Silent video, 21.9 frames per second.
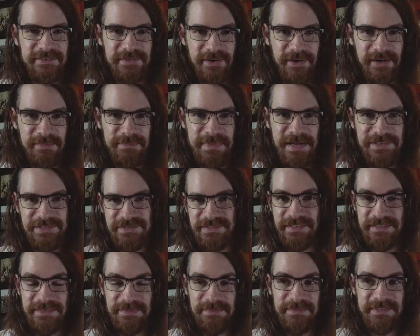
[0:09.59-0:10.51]
hard magic
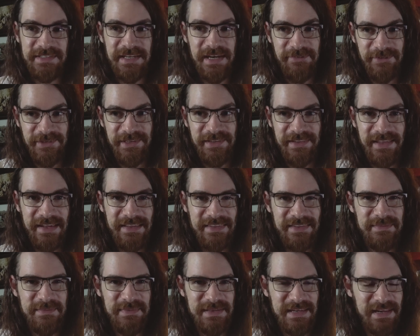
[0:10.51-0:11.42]
systems. I really like
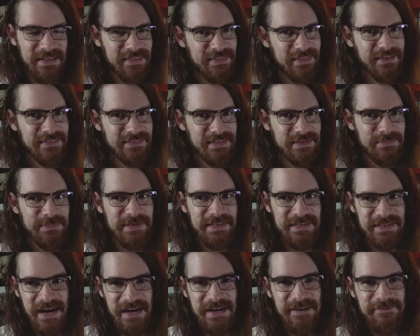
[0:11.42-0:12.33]
them, and I think it's going to be
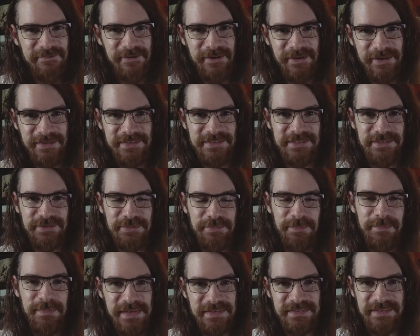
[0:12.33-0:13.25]
kind of hard to
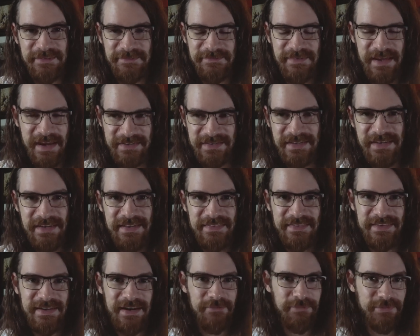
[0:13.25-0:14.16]
miss the fact
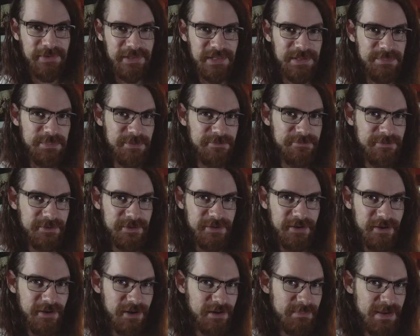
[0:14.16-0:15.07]
that I really prefer
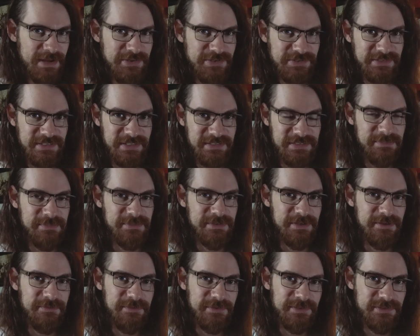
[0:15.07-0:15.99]
hard magic systems
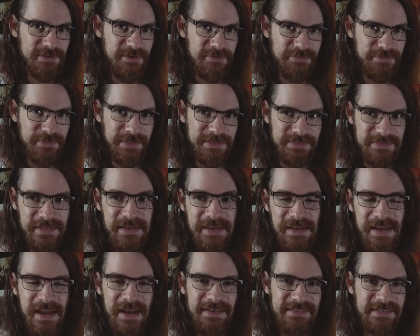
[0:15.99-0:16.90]
over soft ones
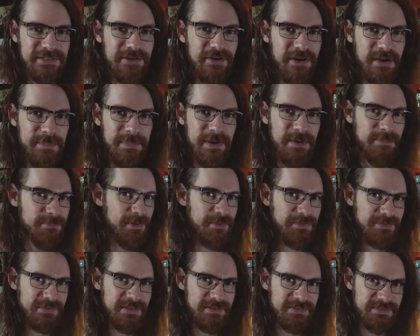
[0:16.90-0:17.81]
as I talk about
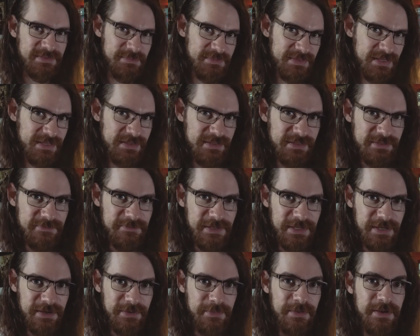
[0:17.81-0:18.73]
both systems in this
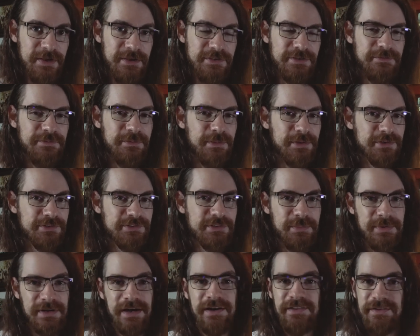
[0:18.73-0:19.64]
video. So if you aren't sure
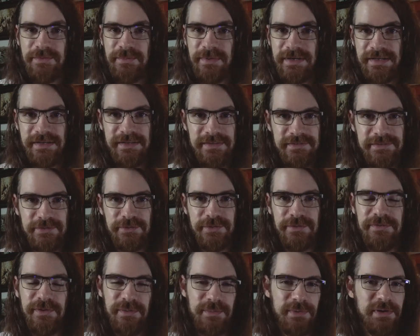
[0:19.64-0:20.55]
what either one is, or
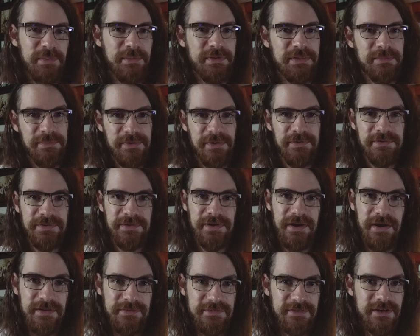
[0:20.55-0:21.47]
if you're wondering what the pros or
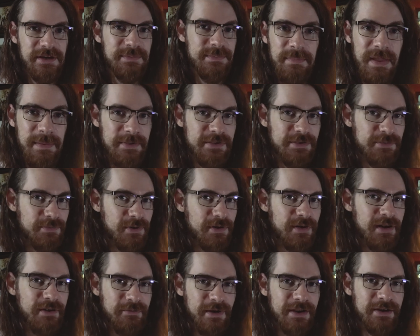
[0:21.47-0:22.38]
cons are, maybe you
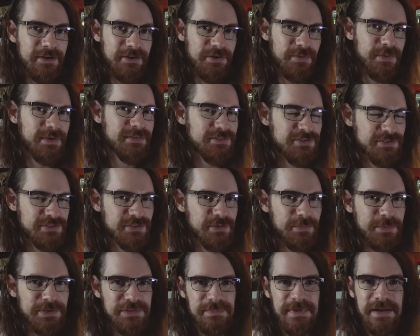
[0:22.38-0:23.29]
are a writer who isn't sure
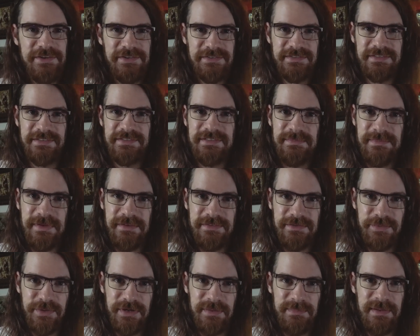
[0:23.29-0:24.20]
which magic system is
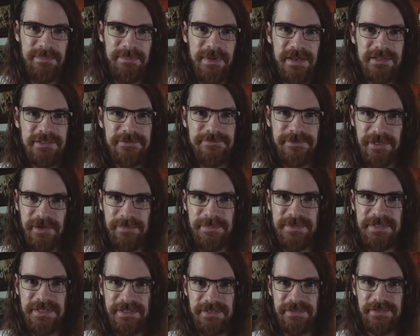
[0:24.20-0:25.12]
going to be best for your
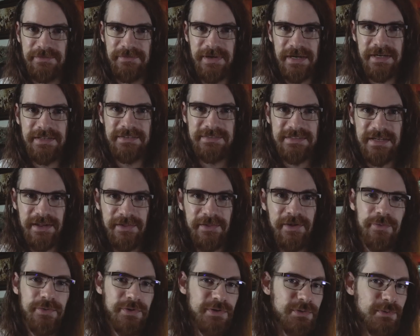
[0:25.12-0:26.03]
particular writing style,
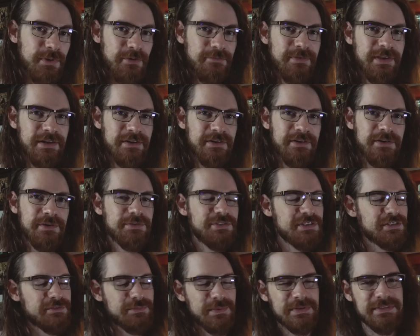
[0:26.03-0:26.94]
or you are a reader who
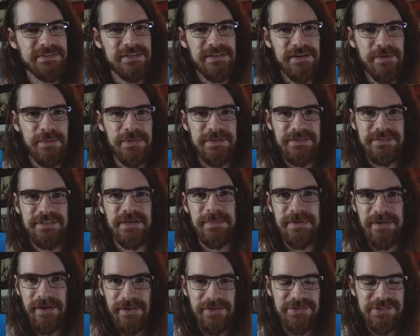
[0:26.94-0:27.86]
just wants to know what the
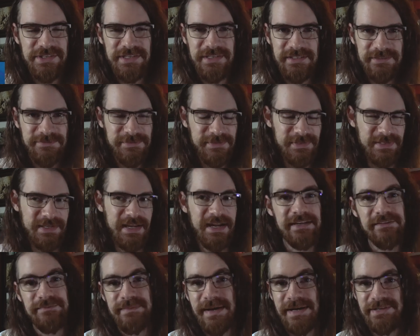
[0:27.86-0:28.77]
terminology is for the
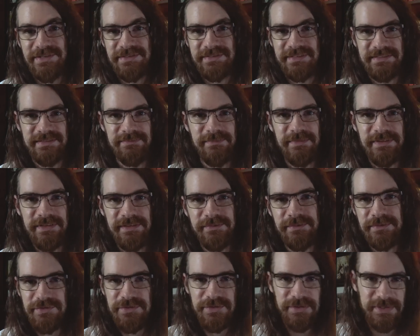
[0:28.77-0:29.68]
kind of magic system that you
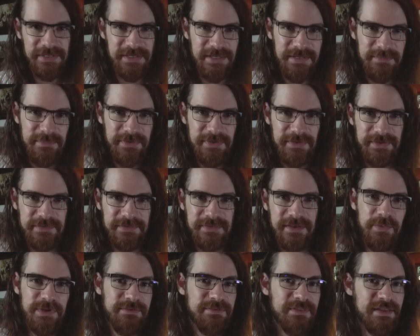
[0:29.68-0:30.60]
enjoy in books.
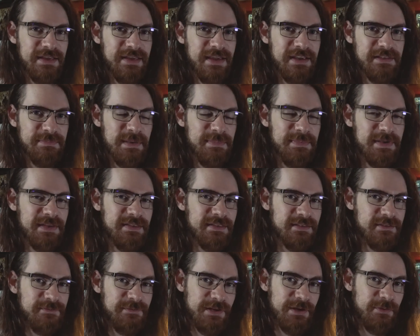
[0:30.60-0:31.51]
Whatever the case may be,
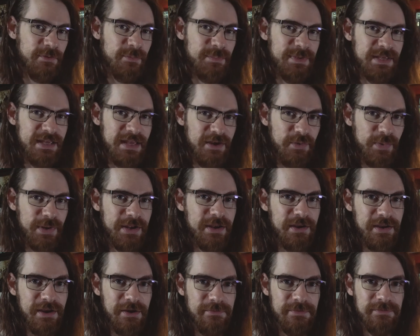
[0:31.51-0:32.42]
this video will be a
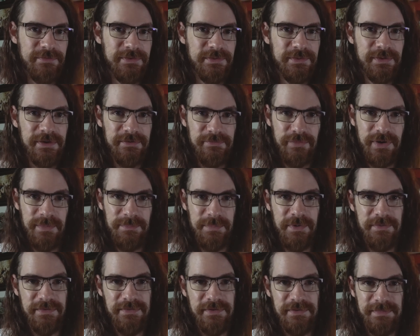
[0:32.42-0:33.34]
quick overview of what
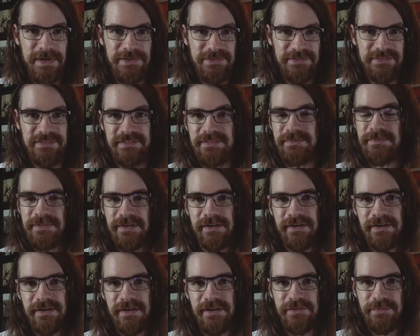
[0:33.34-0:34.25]
both those magic systems
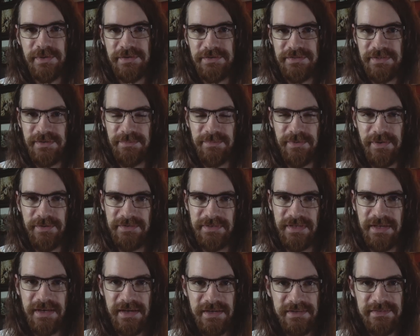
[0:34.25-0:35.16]
are, as well as their pros
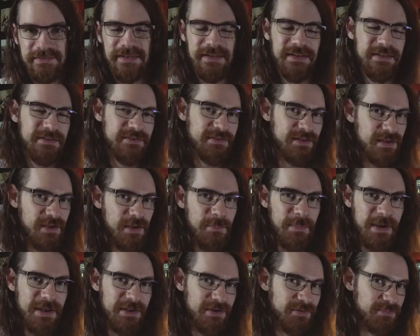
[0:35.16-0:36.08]
and cons, and
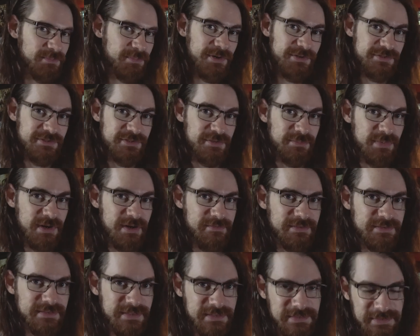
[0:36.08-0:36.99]
my own personal
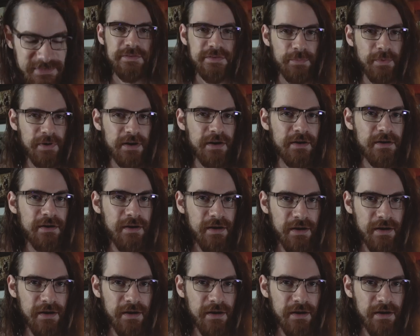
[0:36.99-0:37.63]
preferences. So what are